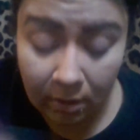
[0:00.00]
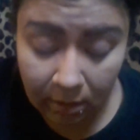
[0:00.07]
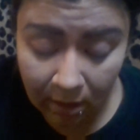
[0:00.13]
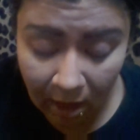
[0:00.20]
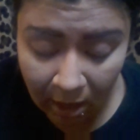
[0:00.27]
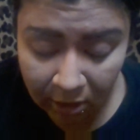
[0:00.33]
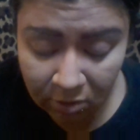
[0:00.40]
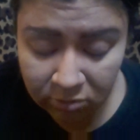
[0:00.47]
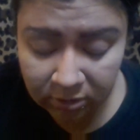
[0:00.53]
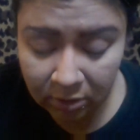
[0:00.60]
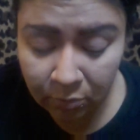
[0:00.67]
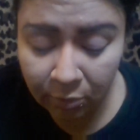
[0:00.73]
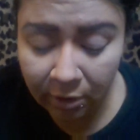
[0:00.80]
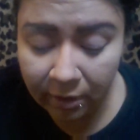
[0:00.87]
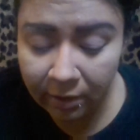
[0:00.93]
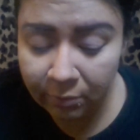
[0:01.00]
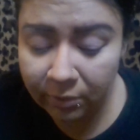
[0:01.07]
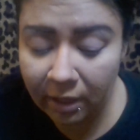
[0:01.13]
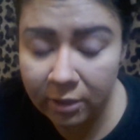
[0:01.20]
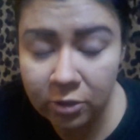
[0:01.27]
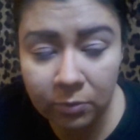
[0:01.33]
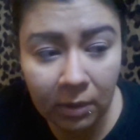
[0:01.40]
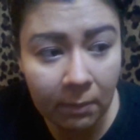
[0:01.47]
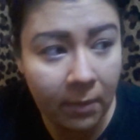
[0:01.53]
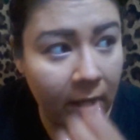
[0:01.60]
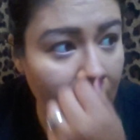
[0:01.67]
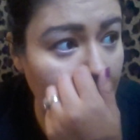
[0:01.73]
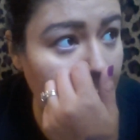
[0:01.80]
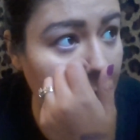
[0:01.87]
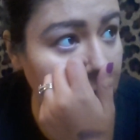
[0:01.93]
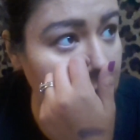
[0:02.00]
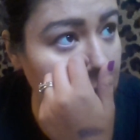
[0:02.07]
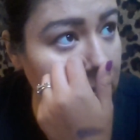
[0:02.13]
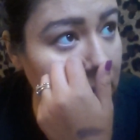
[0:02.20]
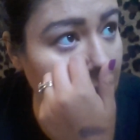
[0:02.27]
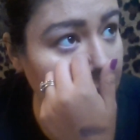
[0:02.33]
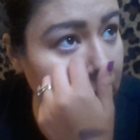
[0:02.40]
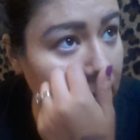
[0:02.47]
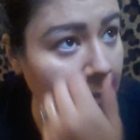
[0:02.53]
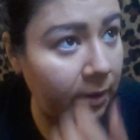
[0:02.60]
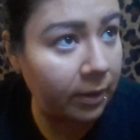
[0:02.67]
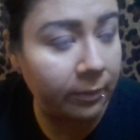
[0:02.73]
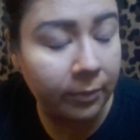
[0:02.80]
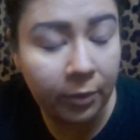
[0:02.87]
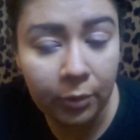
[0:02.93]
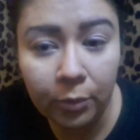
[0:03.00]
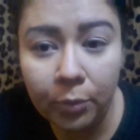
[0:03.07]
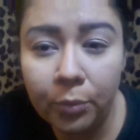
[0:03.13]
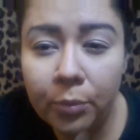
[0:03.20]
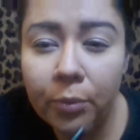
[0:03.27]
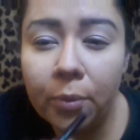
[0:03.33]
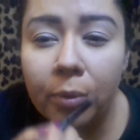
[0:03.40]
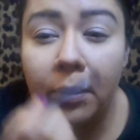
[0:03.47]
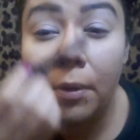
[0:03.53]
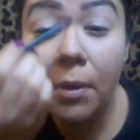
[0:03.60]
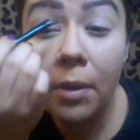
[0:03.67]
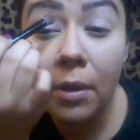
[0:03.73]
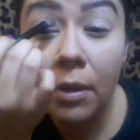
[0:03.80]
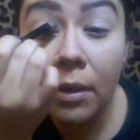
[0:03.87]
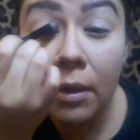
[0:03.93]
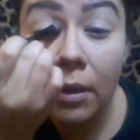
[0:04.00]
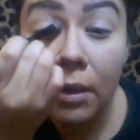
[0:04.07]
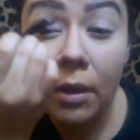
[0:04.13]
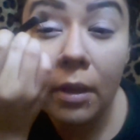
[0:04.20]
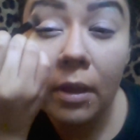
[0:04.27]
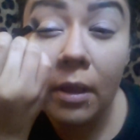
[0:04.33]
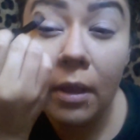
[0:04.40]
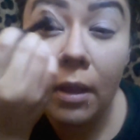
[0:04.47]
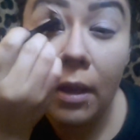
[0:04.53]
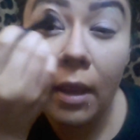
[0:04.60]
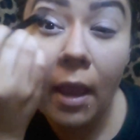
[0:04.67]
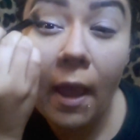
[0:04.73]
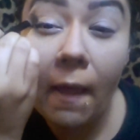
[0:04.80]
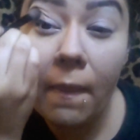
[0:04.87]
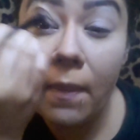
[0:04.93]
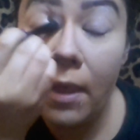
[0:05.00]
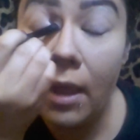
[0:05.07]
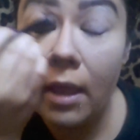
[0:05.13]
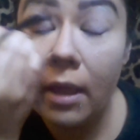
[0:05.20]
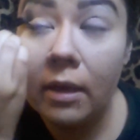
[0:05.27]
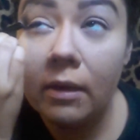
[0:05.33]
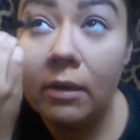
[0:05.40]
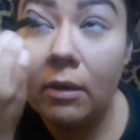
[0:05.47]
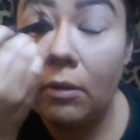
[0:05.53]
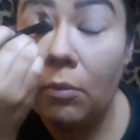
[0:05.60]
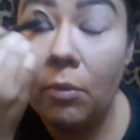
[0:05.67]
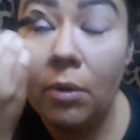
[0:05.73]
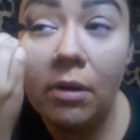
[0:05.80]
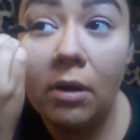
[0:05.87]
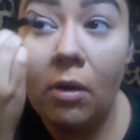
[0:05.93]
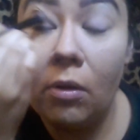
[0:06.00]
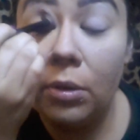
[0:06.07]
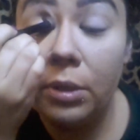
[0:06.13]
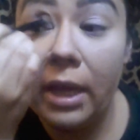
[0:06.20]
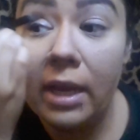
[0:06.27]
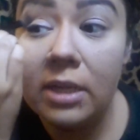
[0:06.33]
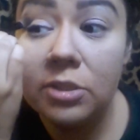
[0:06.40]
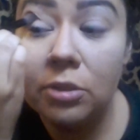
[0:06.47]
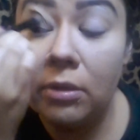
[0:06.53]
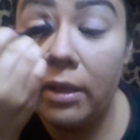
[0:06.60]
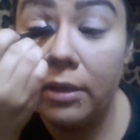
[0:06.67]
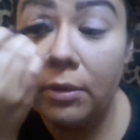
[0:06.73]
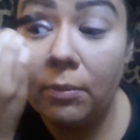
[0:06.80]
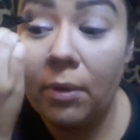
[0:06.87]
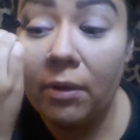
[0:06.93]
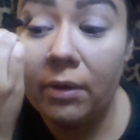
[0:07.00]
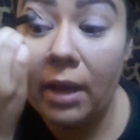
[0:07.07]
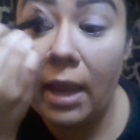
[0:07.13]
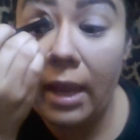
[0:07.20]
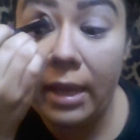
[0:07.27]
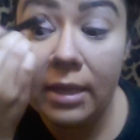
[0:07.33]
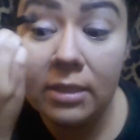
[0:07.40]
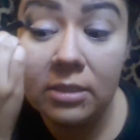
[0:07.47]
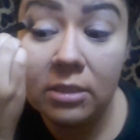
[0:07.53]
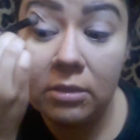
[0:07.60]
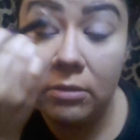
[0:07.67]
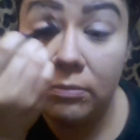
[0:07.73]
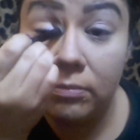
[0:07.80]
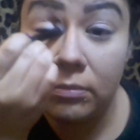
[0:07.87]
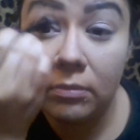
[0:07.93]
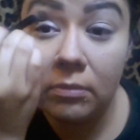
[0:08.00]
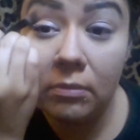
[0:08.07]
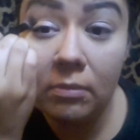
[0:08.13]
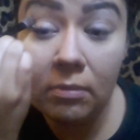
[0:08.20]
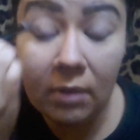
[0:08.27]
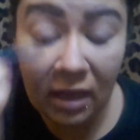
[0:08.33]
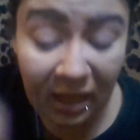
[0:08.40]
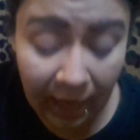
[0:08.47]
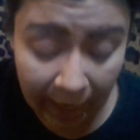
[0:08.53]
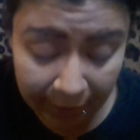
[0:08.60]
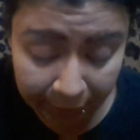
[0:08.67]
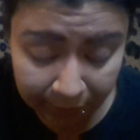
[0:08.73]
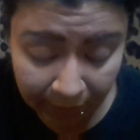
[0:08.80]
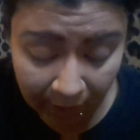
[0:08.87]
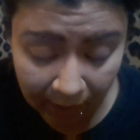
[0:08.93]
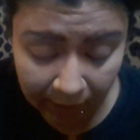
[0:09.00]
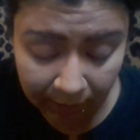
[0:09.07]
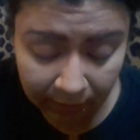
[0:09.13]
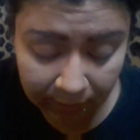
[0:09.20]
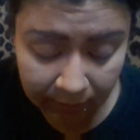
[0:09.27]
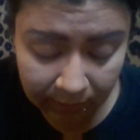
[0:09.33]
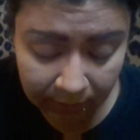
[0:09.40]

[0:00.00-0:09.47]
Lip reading: I usually wear it when I do my makeup. I'll do it like around noon. And then wear it all day till like around 8 or 9.